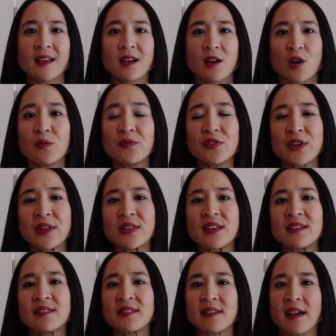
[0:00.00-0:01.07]
Hopefully,
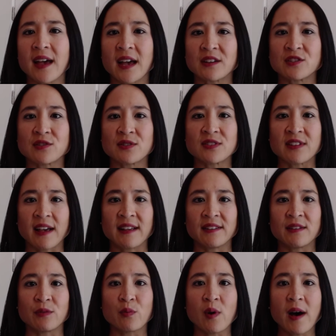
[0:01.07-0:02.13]
these
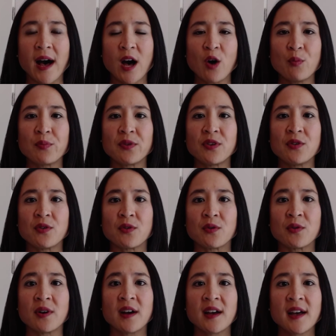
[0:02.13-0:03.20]
exercises will help
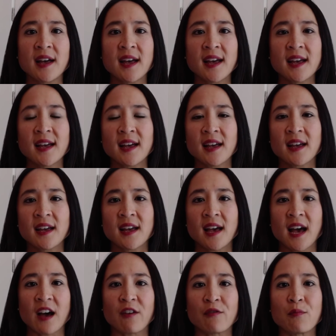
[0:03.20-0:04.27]
you
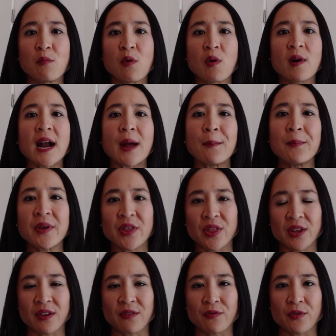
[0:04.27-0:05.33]
have more
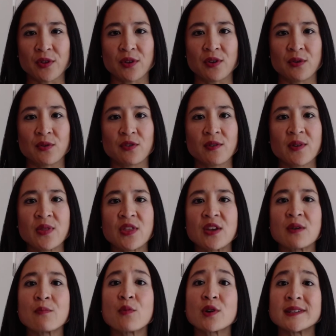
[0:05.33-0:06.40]
empathy for the user and
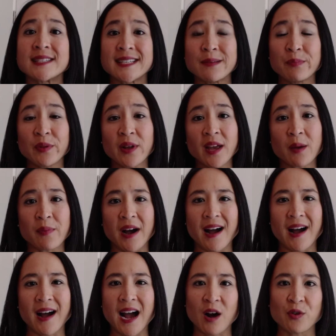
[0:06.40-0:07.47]
think more deeply about
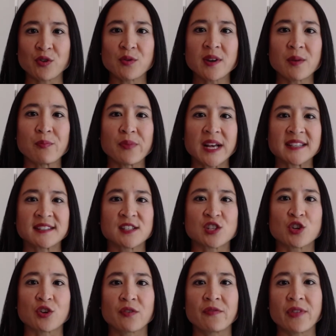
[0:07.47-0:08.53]
how you can best
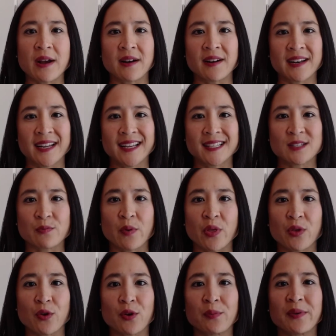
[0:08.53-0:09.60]
serve their needs
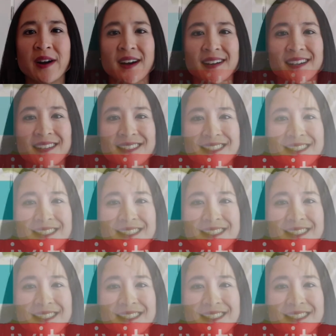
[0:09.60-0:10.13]
with your product.